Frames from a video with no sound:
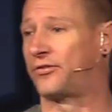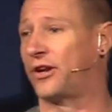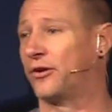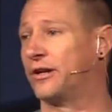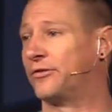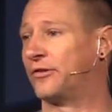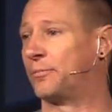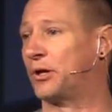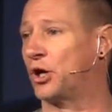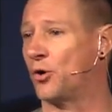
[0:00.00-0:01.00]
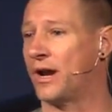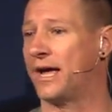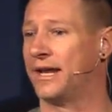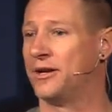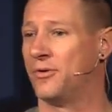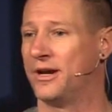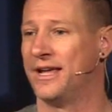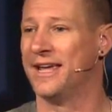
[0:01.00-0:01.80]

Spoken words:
series that's been going on? Anyone?